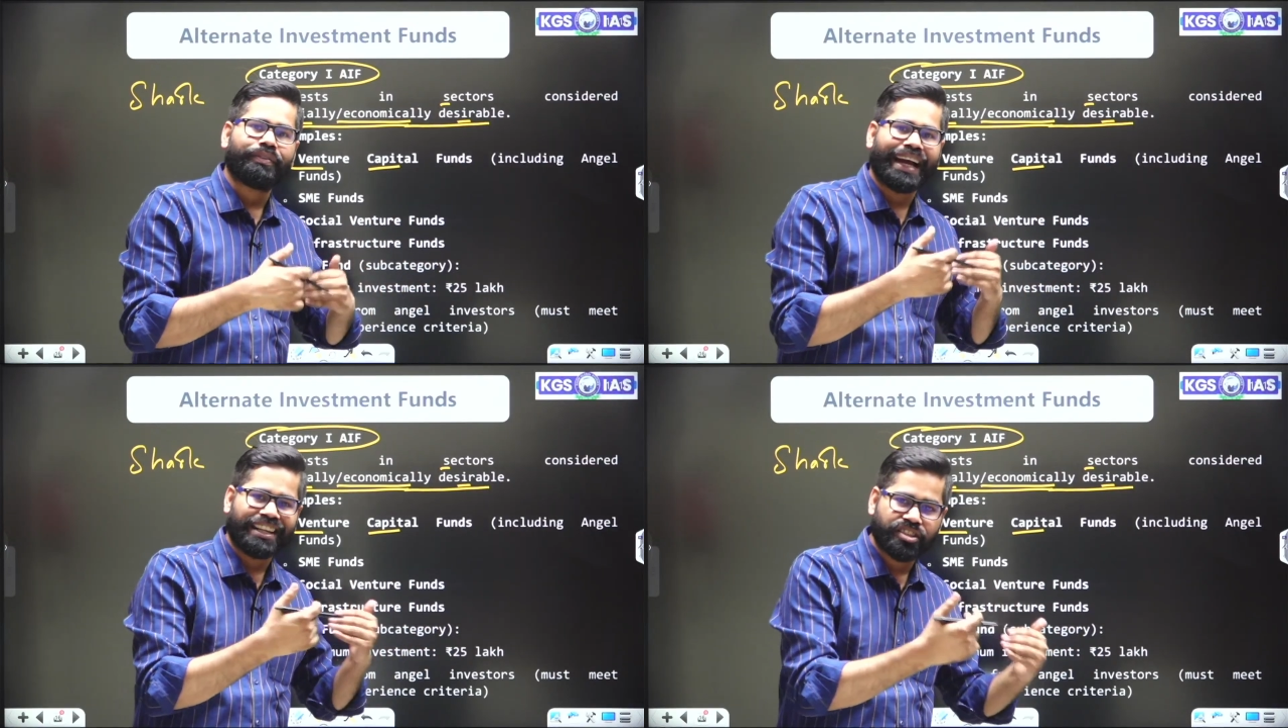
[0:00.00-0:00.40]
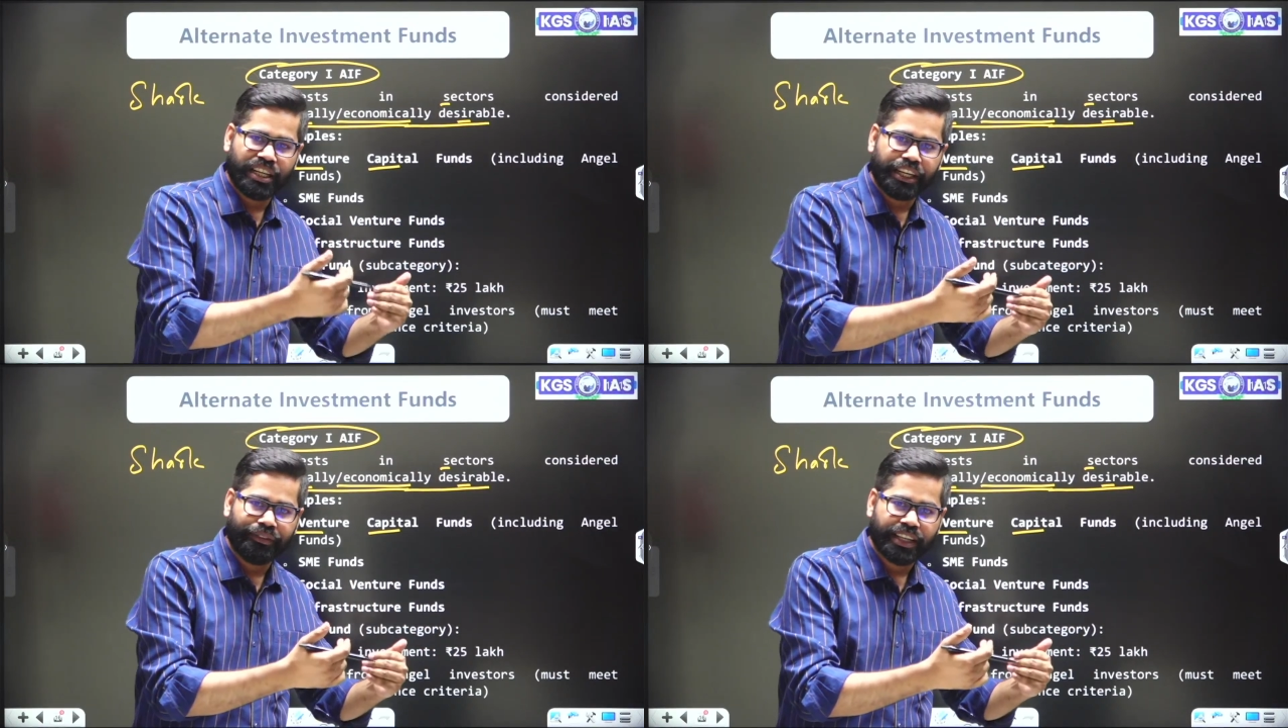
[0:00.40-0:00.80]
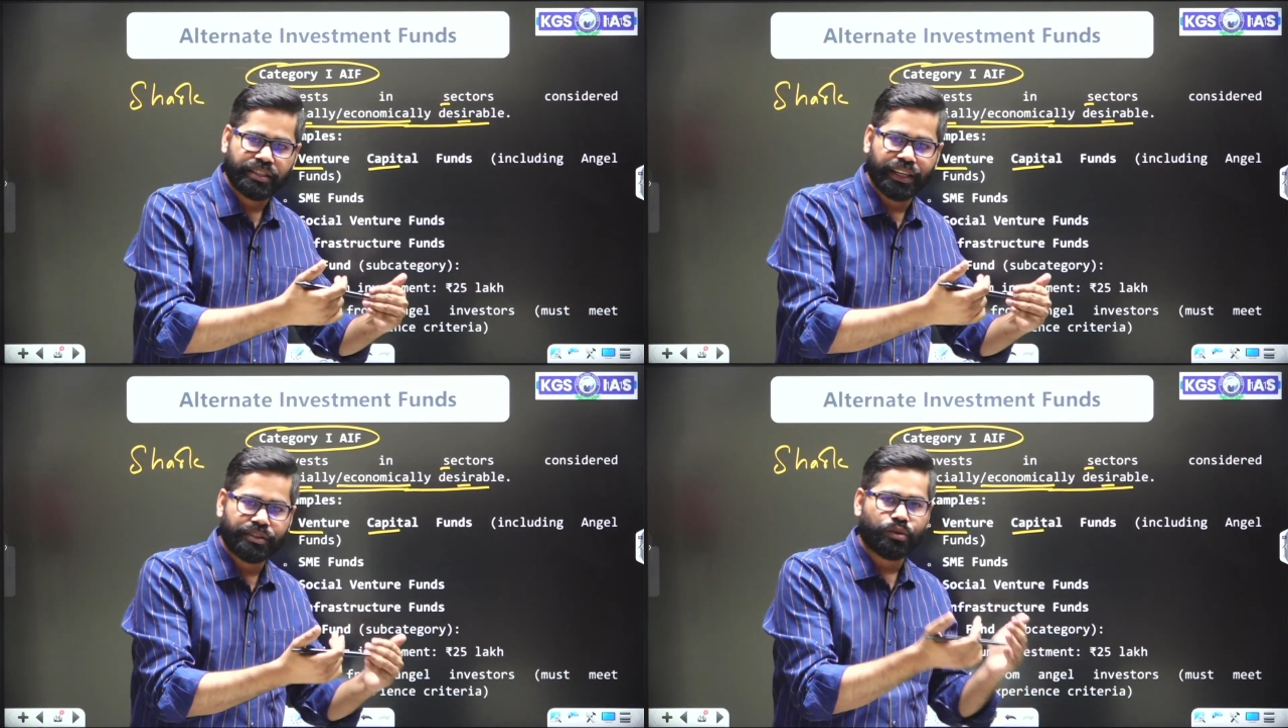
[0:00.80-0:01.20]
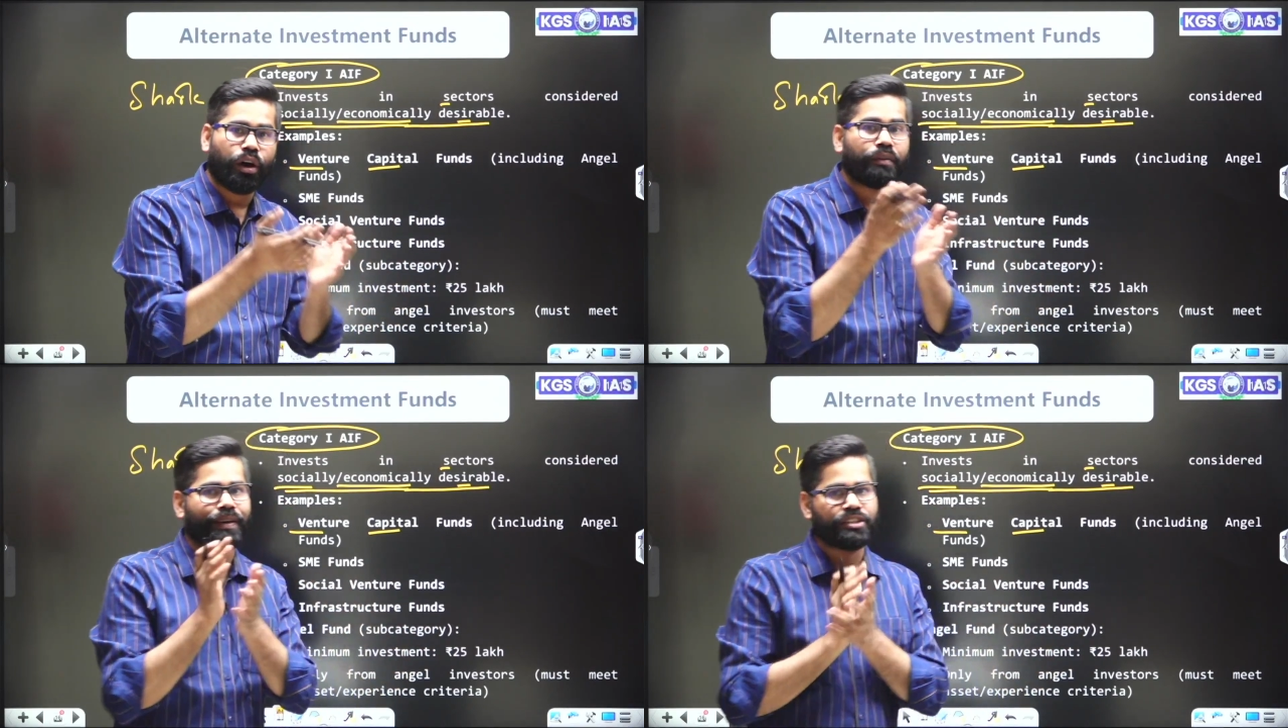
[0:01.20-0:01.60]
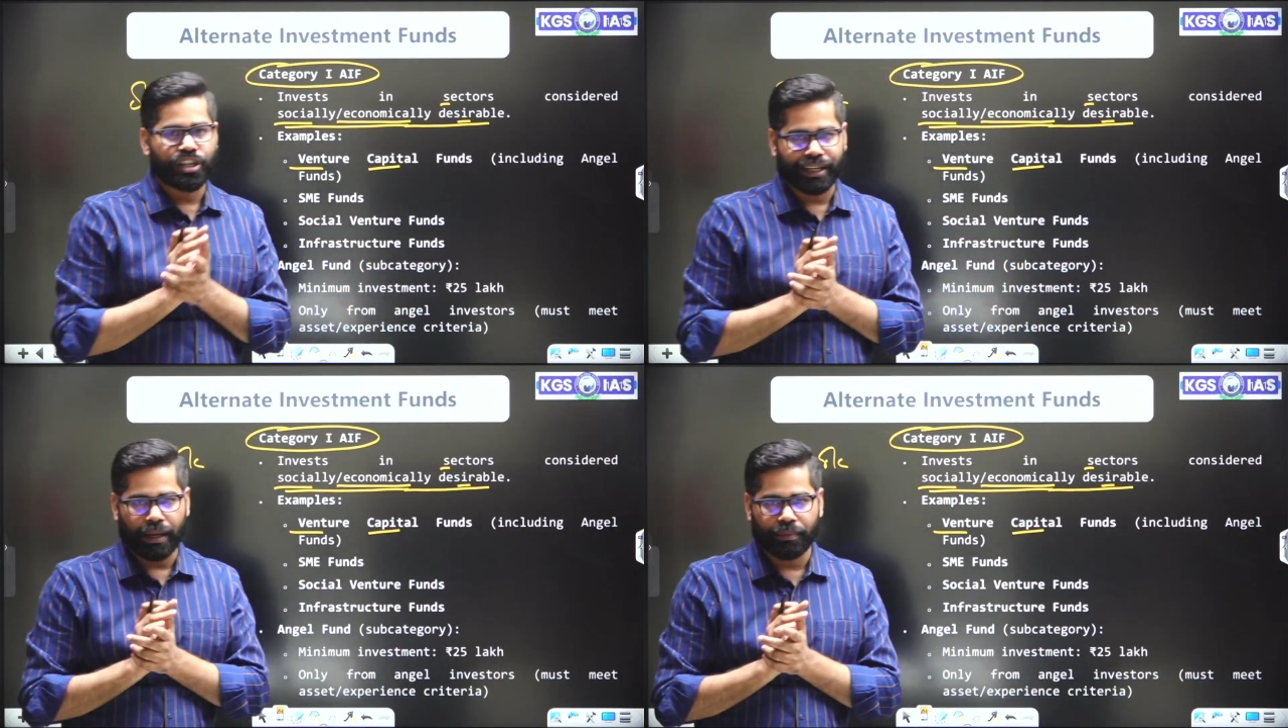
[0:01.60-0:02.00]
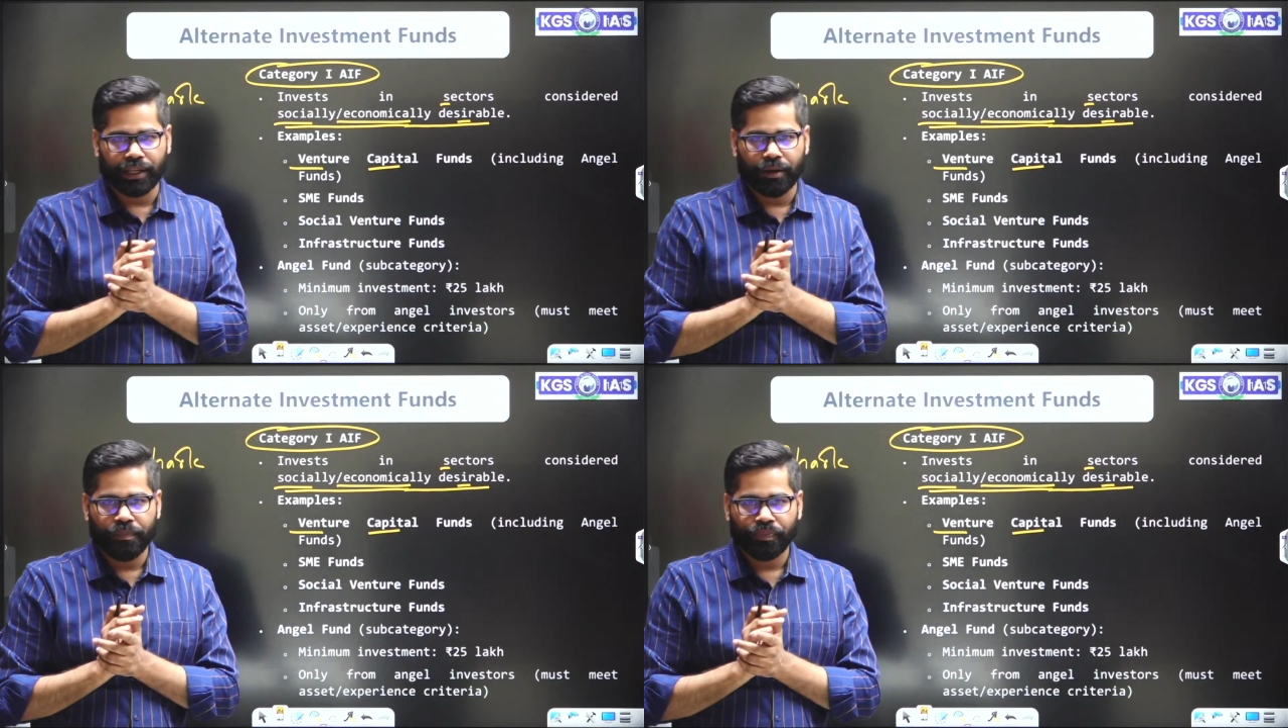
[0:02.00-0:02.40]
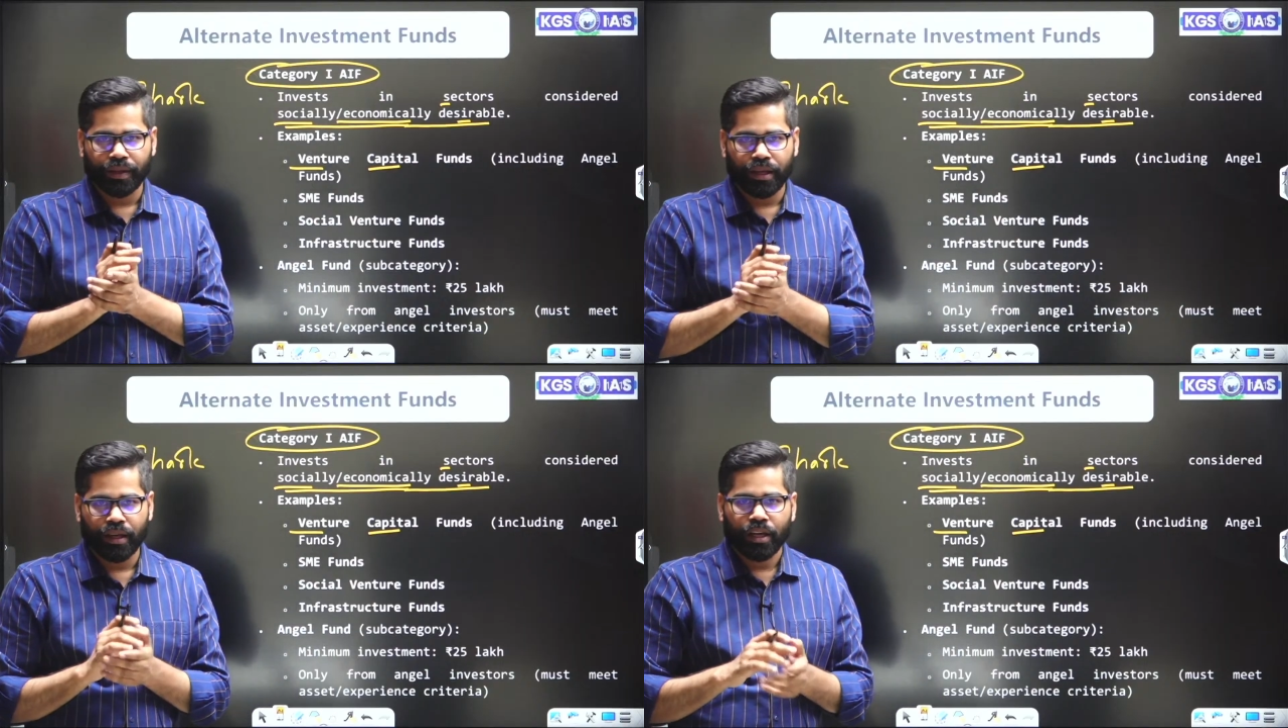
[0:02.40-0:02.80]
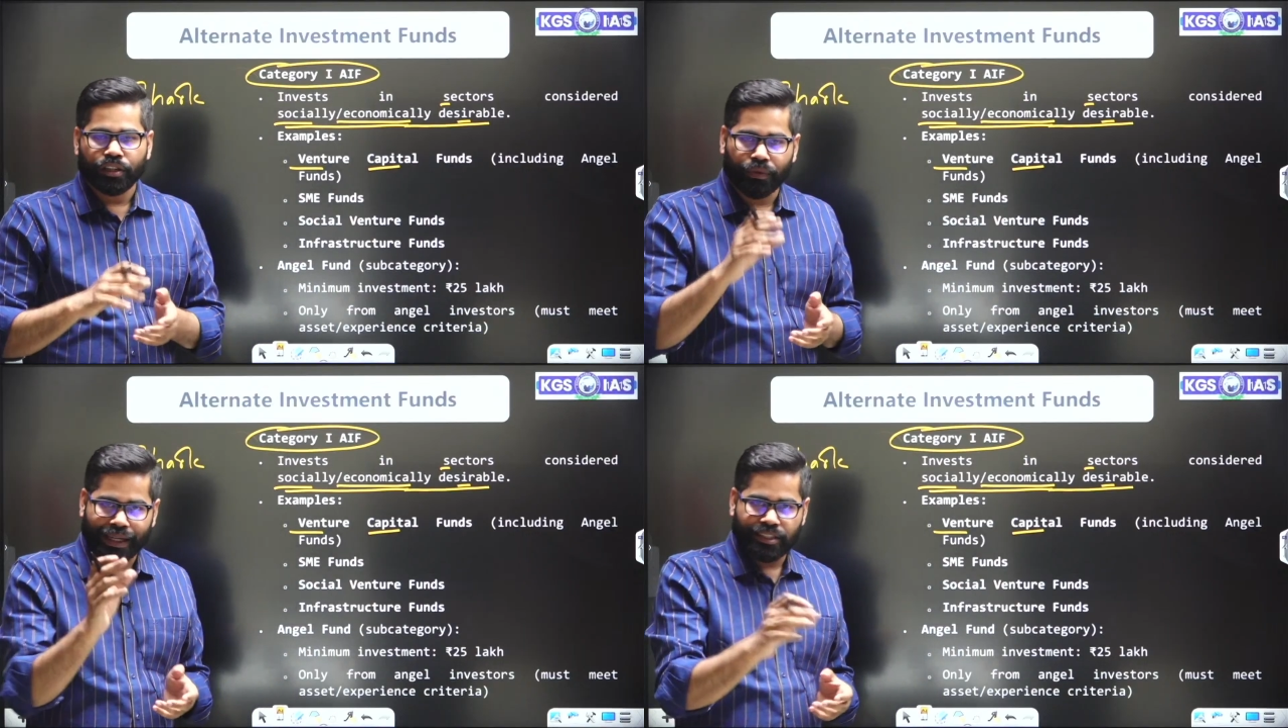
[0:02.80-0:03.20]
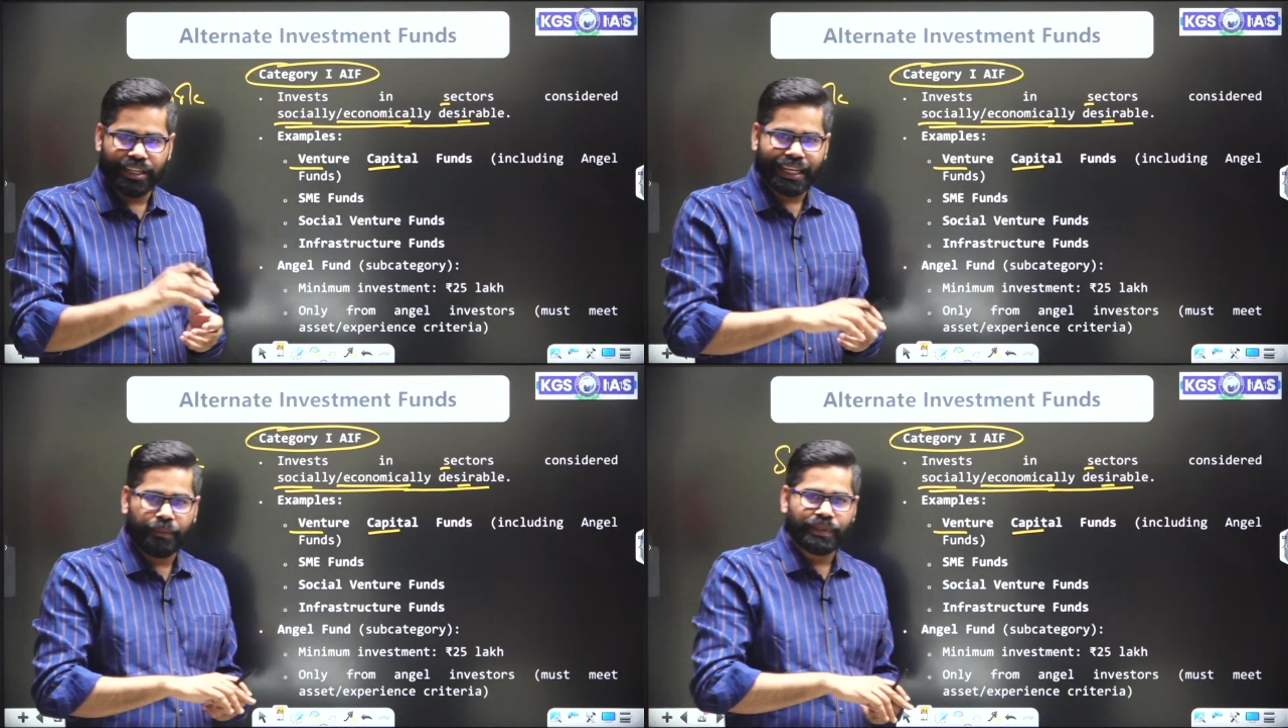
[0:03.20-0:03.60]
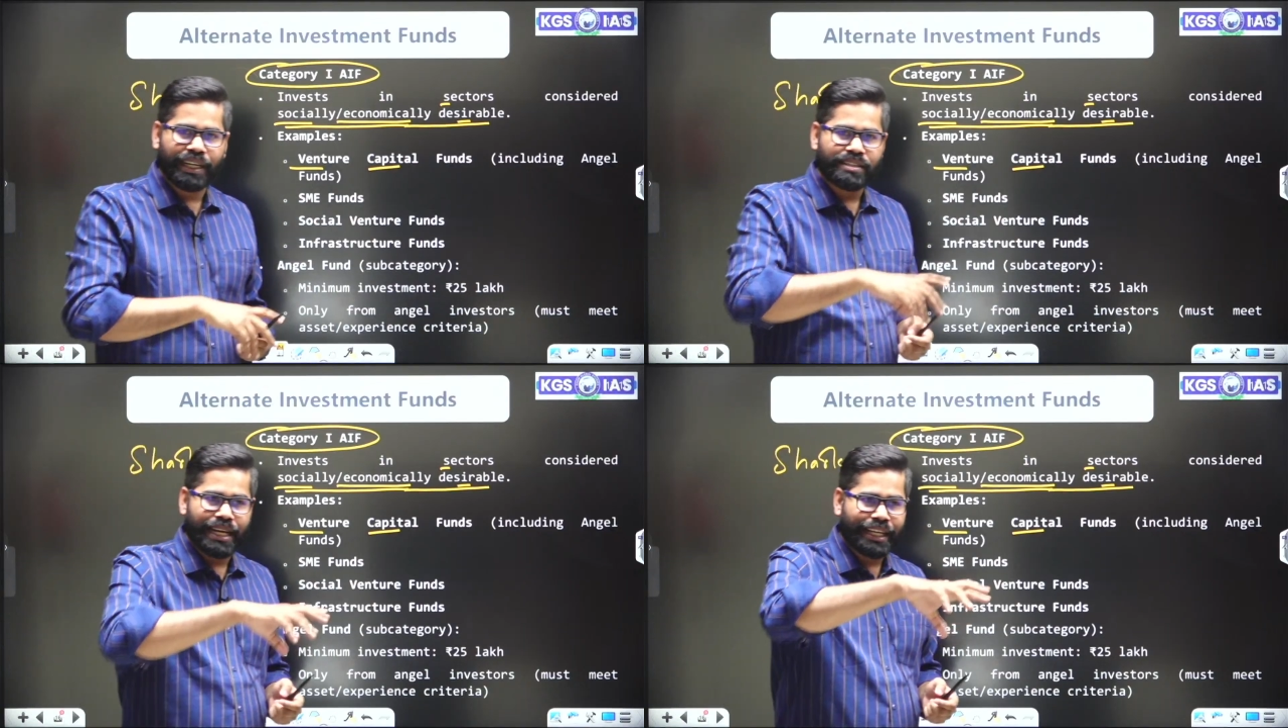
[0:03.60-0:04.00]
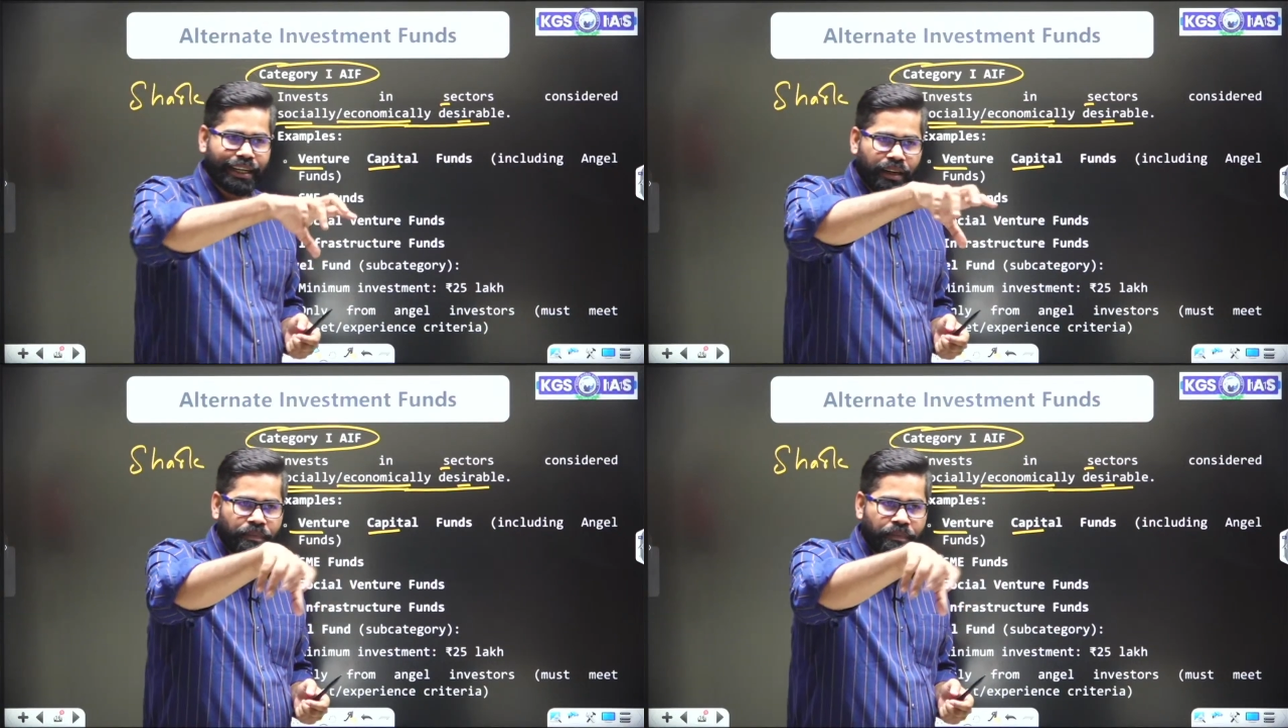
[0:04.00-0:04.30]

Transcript: angel investors or venture capital. So venture capital is like a